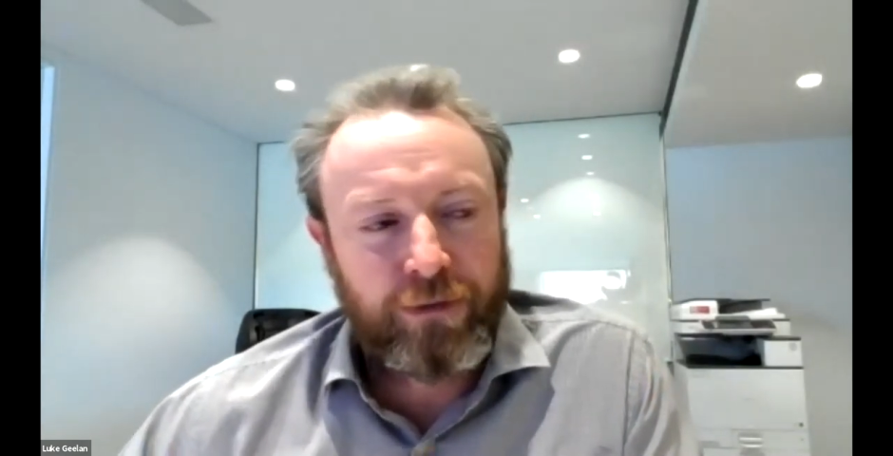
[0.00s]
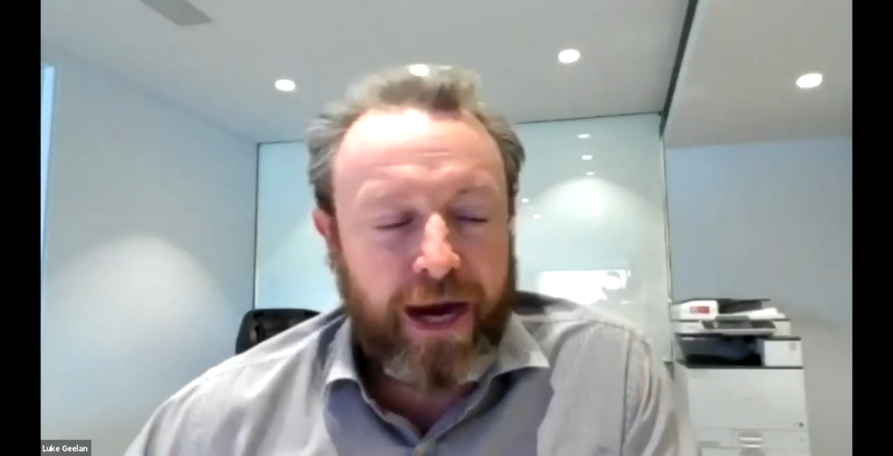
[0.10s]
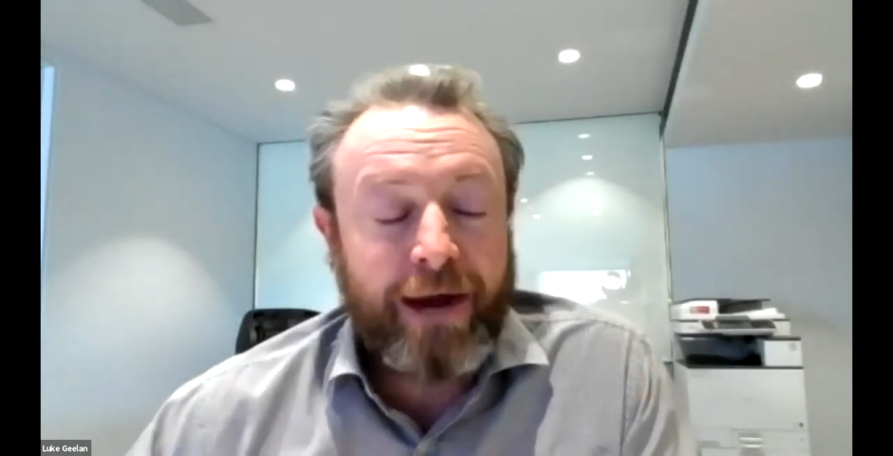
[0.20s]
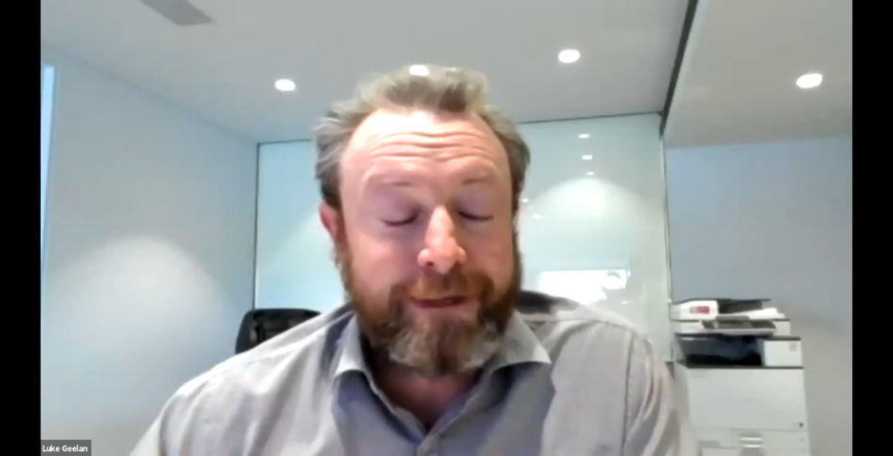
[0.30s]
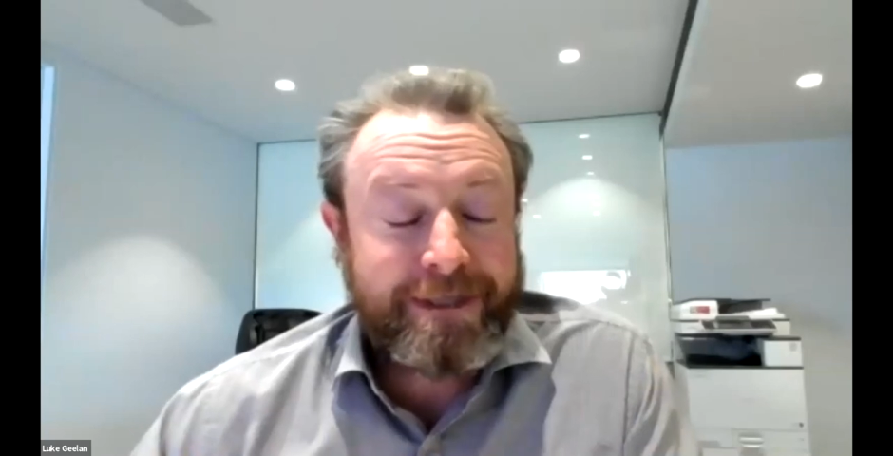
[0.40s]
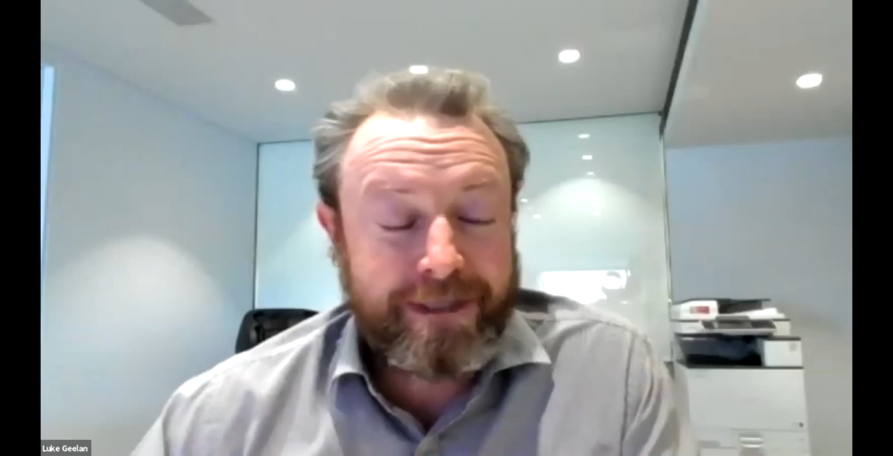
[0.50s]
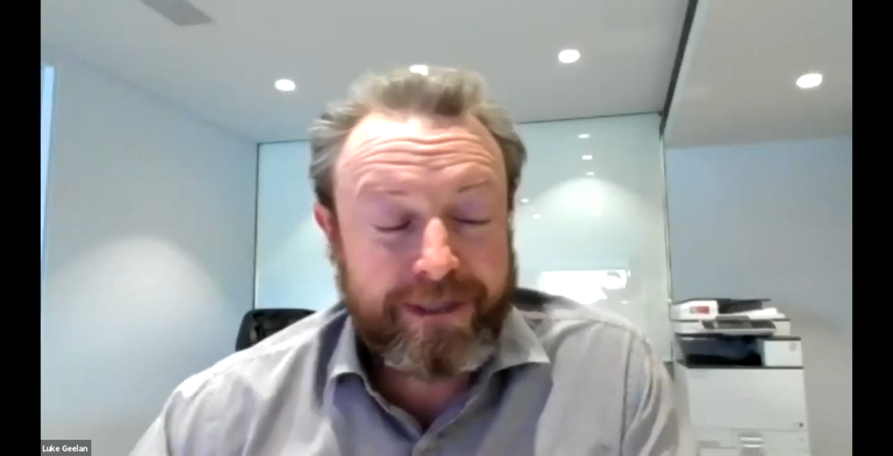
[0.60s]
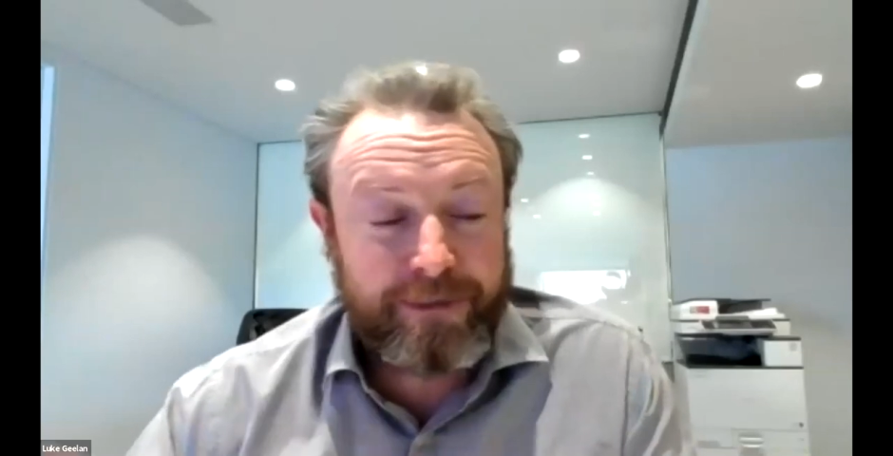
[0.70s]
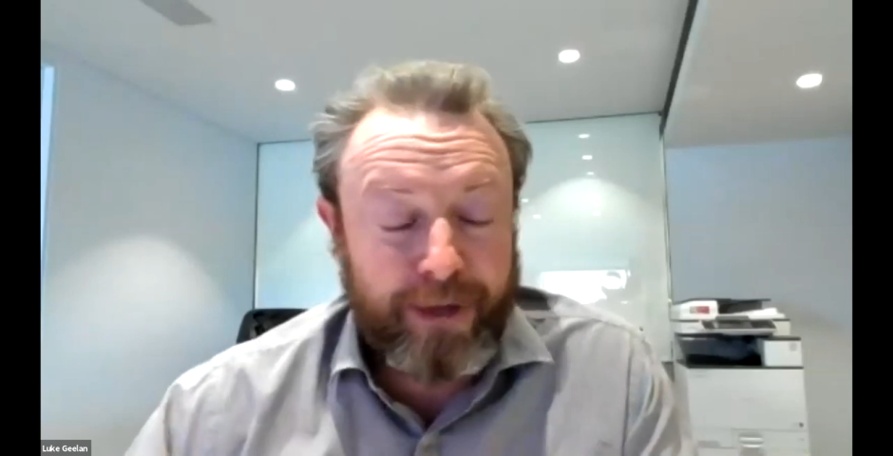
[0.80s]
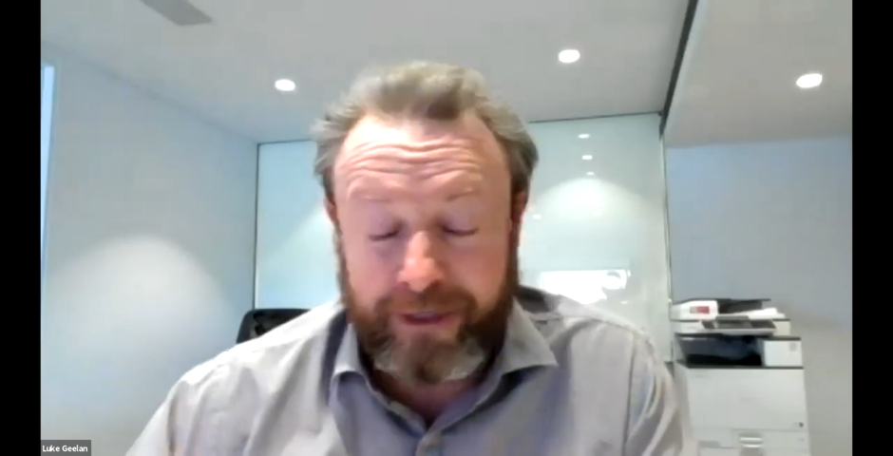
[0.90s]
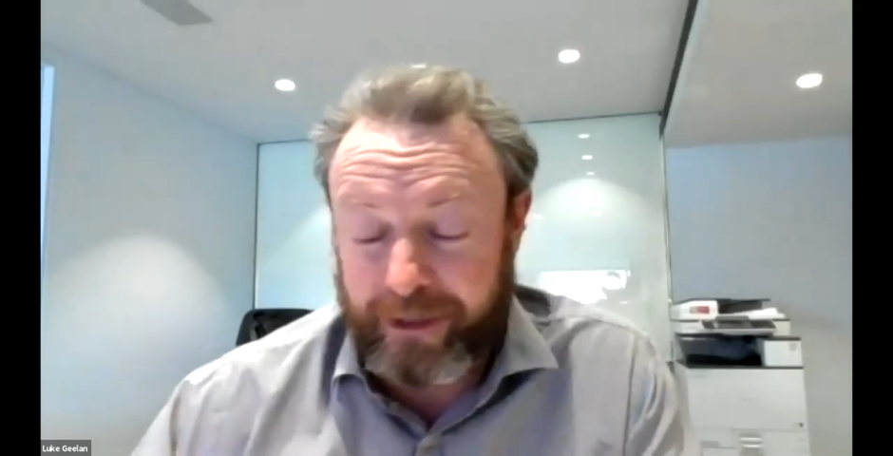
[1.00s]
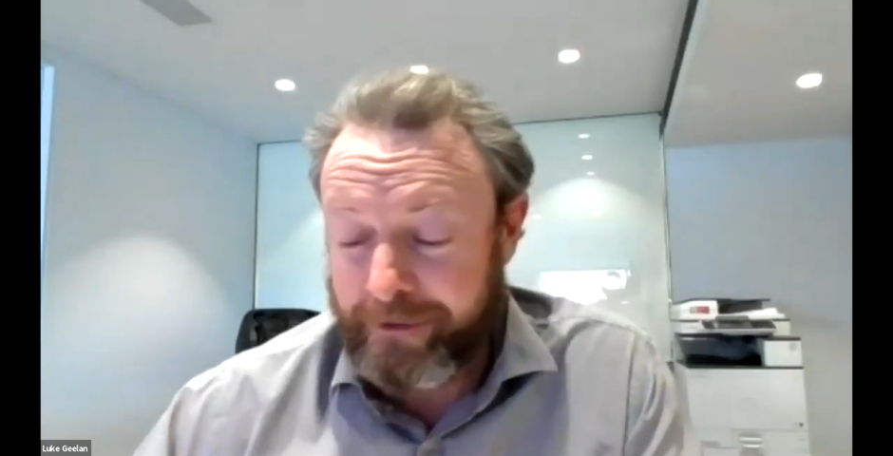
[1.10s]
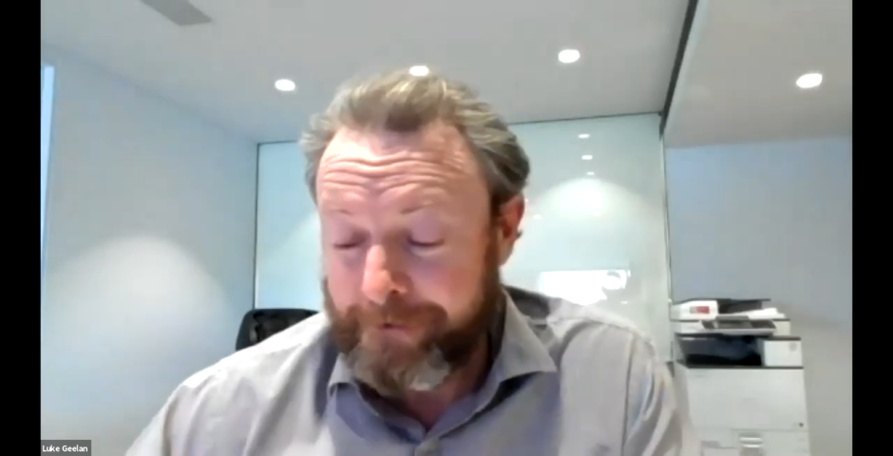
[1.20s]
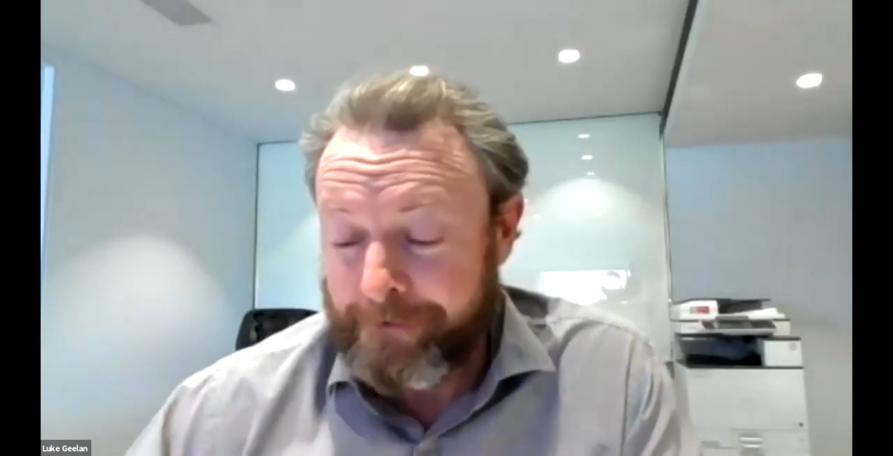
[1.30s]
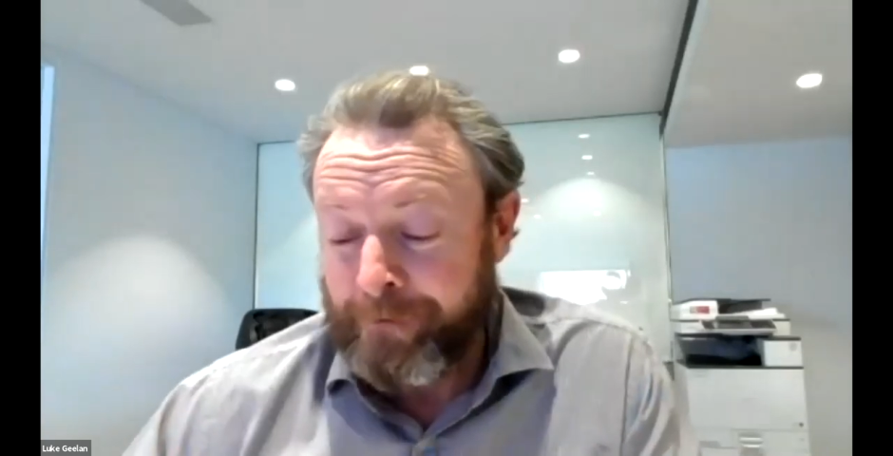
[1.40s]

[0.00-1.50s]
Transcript: or our businesses back then,